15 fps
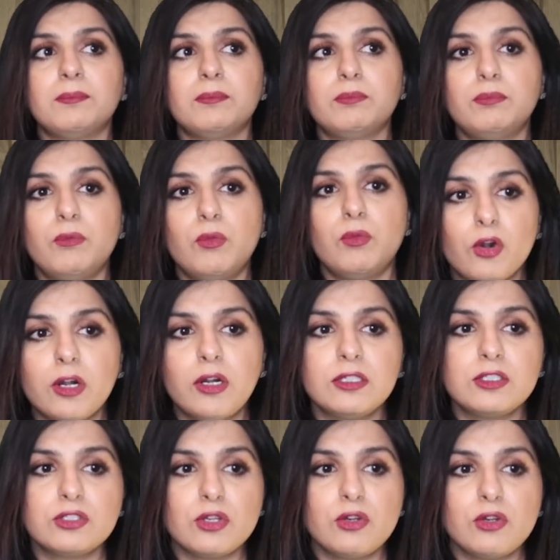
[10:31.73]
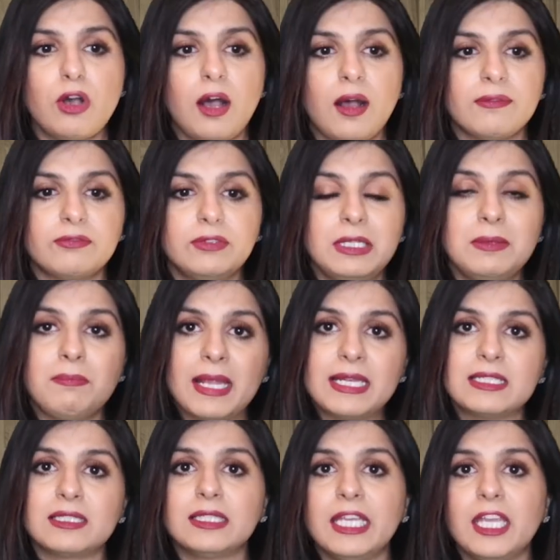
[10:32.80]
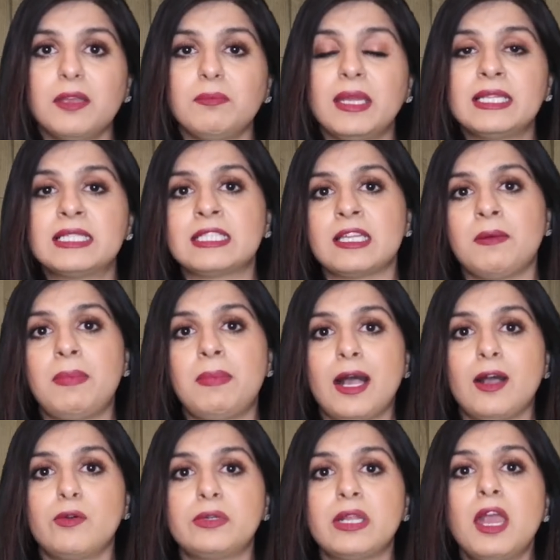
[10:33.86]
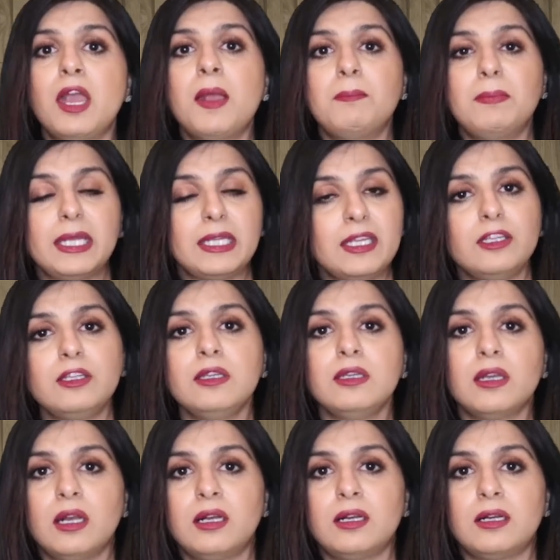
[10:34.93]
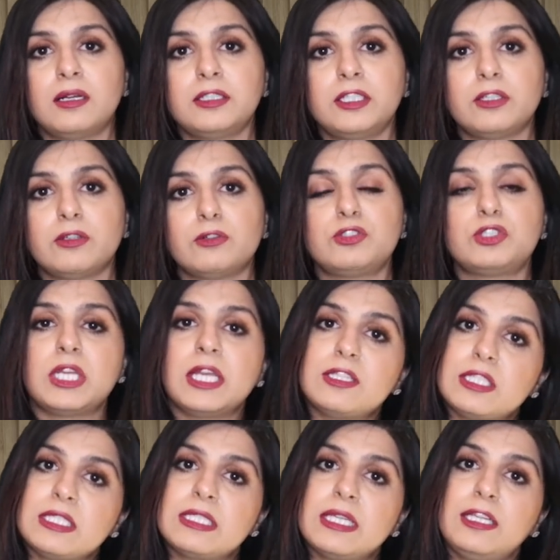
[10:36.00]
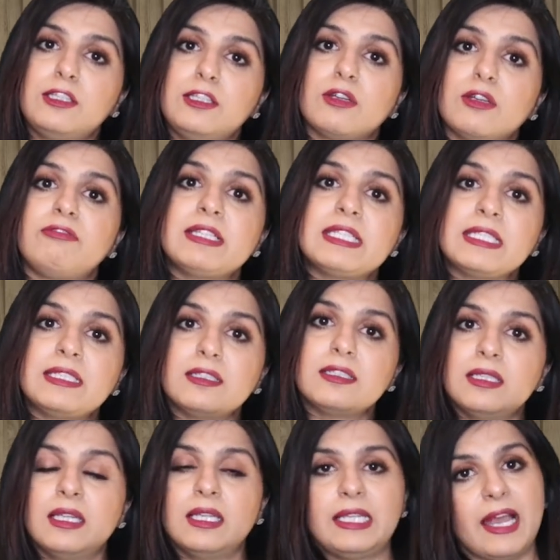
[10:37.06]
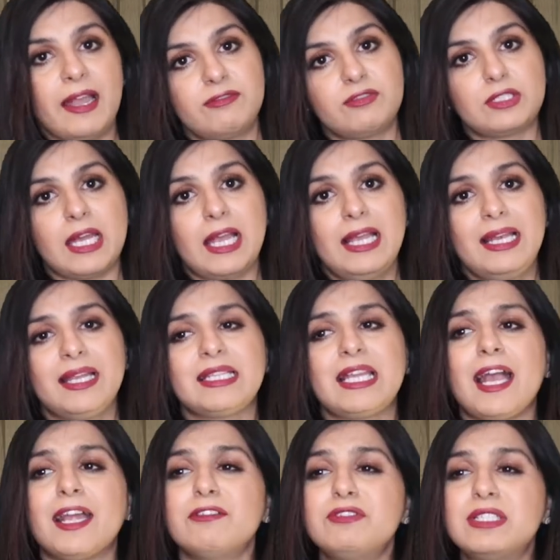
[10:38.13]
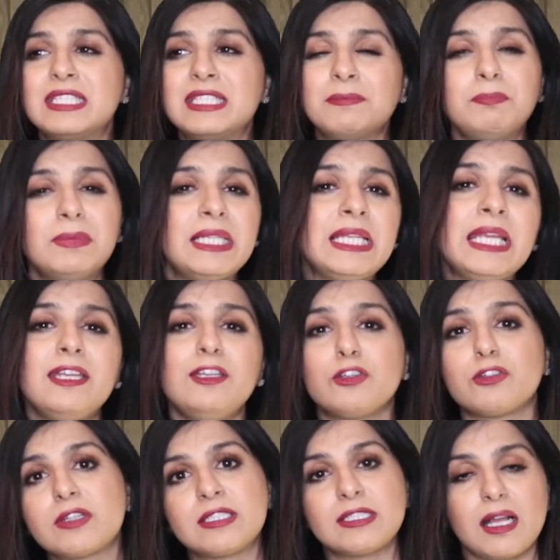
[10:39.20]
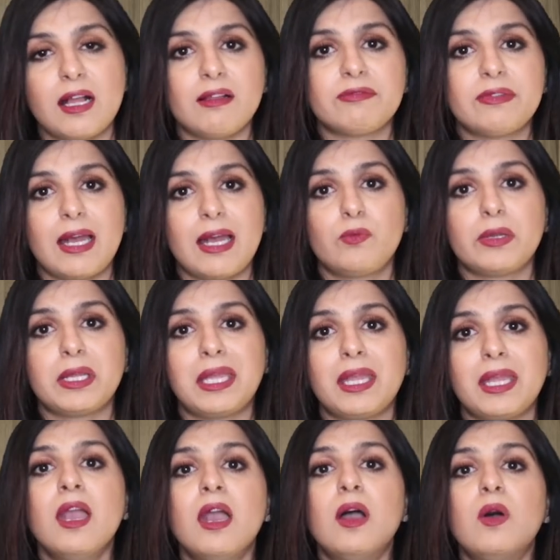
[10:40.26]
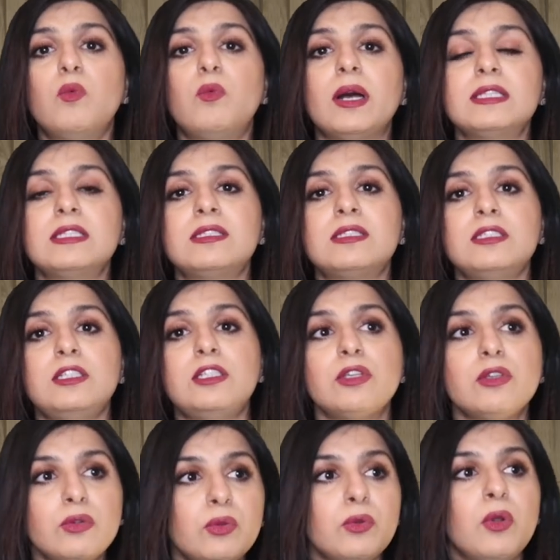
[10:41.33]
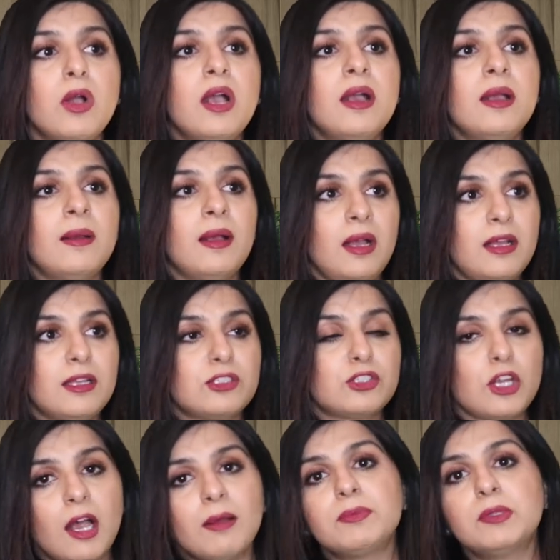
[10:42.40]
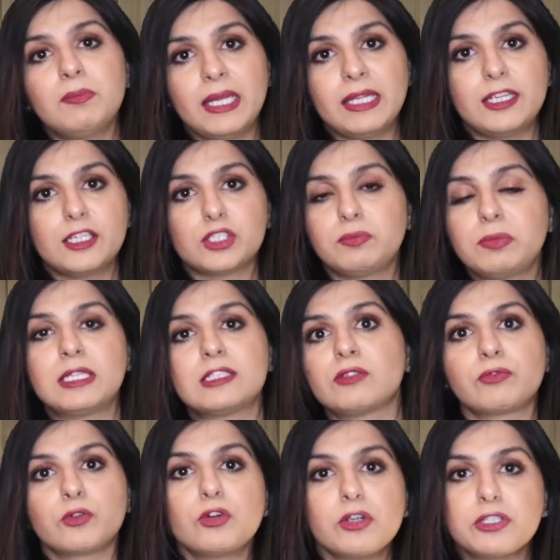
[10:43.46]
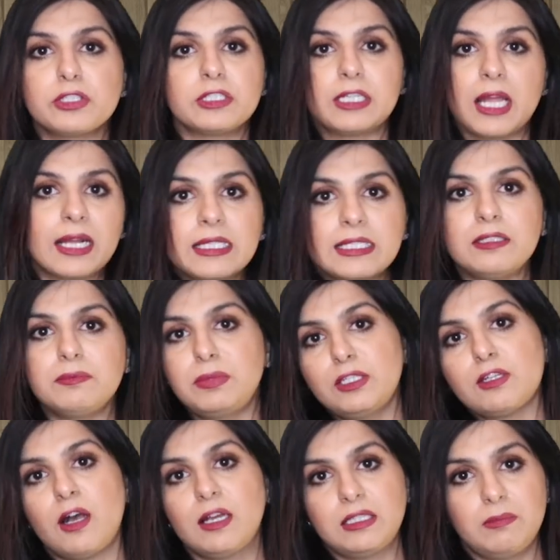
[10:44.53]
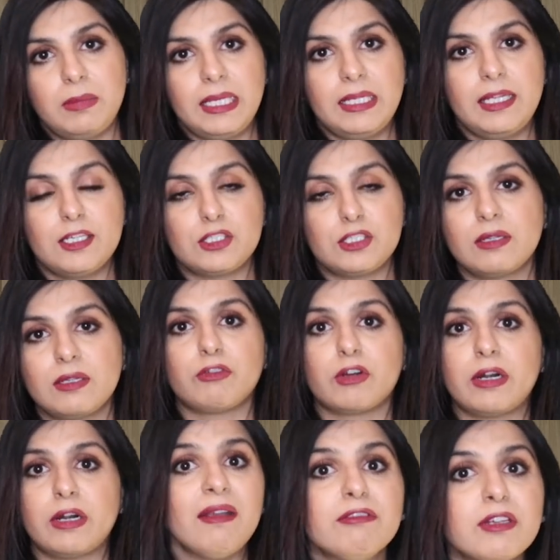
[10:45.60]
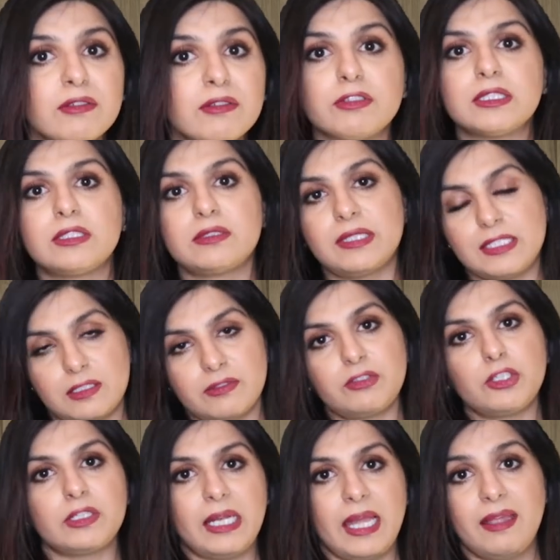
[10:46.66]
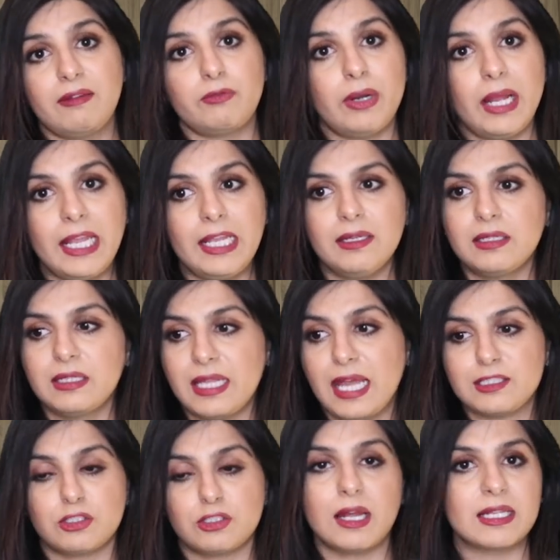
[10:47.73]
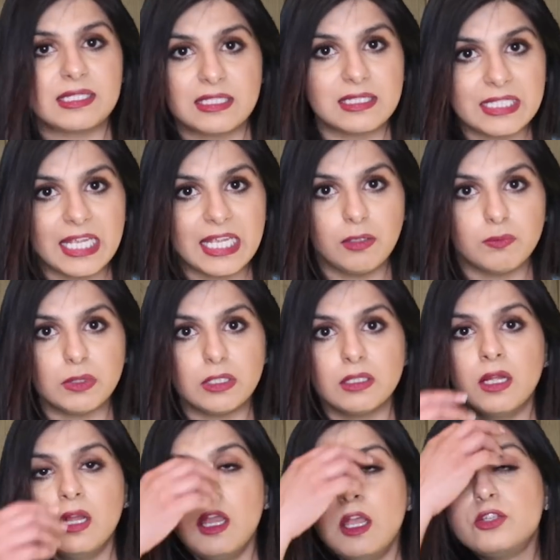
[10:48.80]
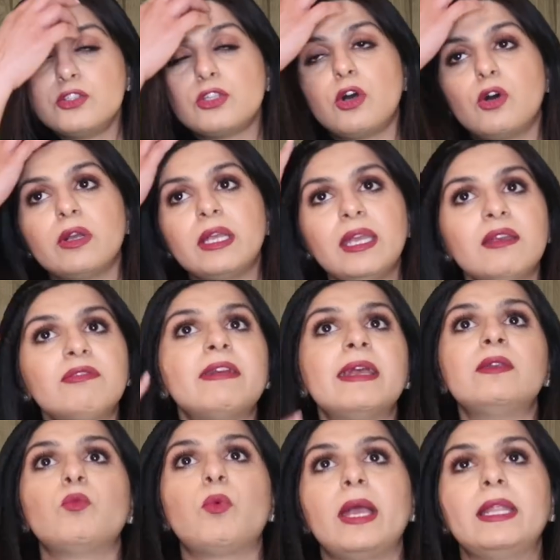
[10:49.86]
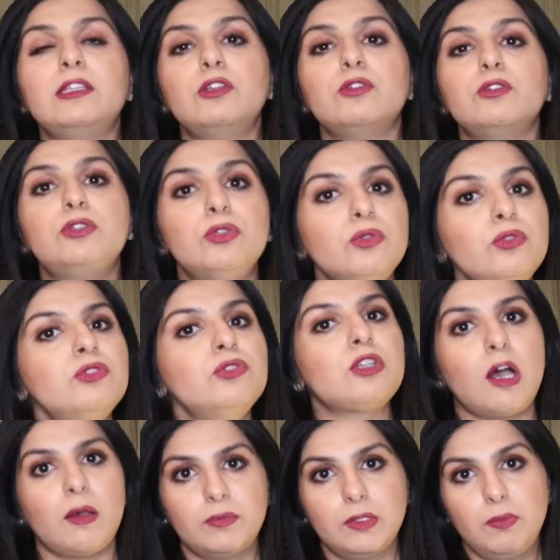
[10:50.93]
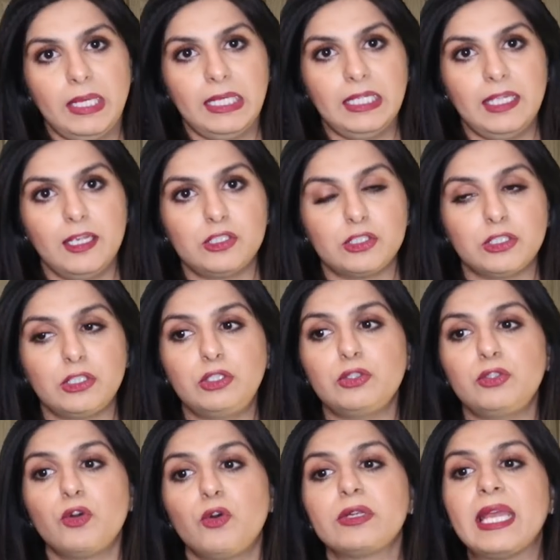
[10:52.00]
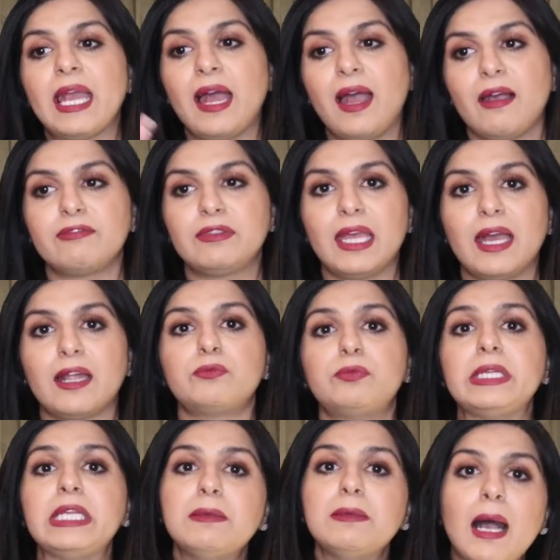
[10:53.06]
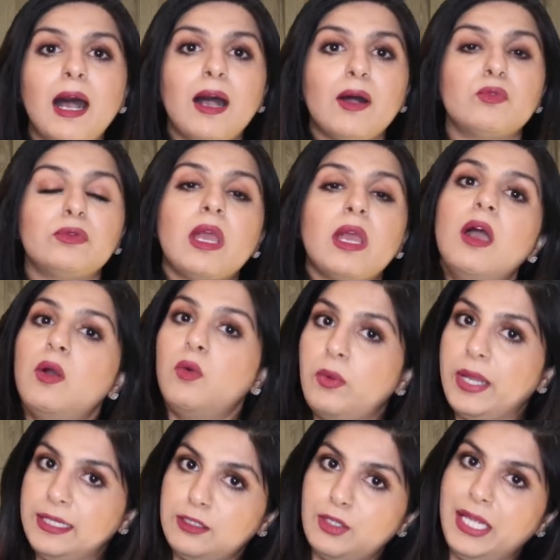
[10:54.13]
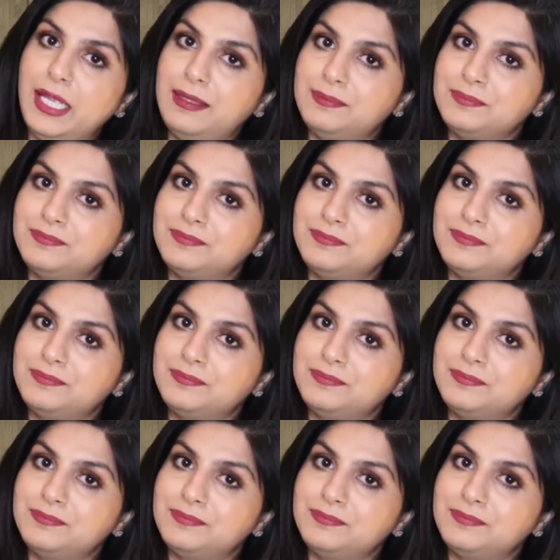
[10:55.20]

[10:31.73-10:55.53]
more so of the mental game it's about making uh, you know changes in your physical lifestyle and kind of disciplining yourself that way once you uh, stop the medication because of course you're not going to be on the medication forever for the rest of your life right that's not sustainable so if and when you do stop the medication you don't have that rebound weight gain